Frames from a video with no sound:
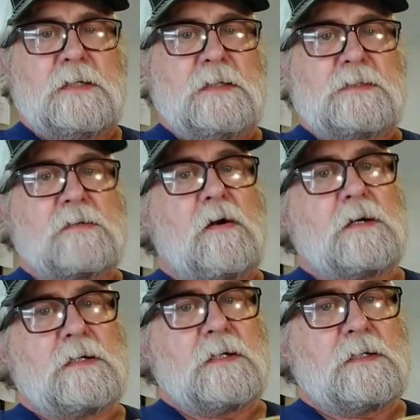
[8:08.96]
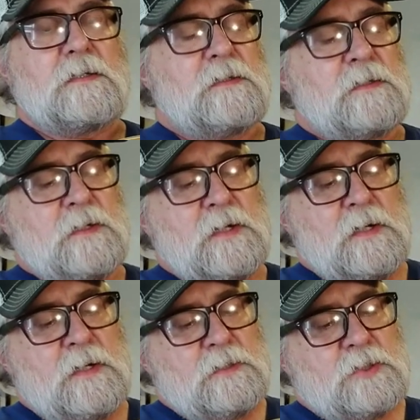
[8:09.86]
starting to
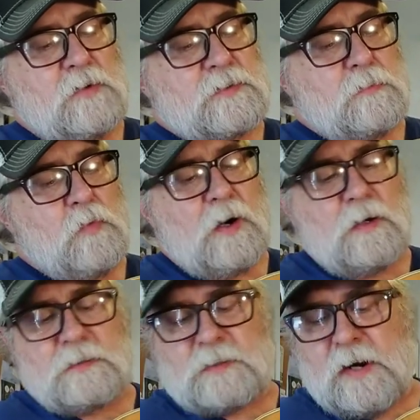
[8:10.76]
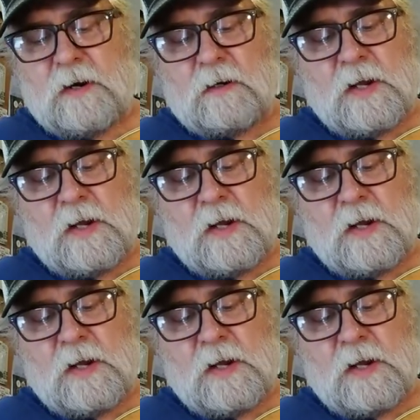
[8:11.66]
show some wear and tear.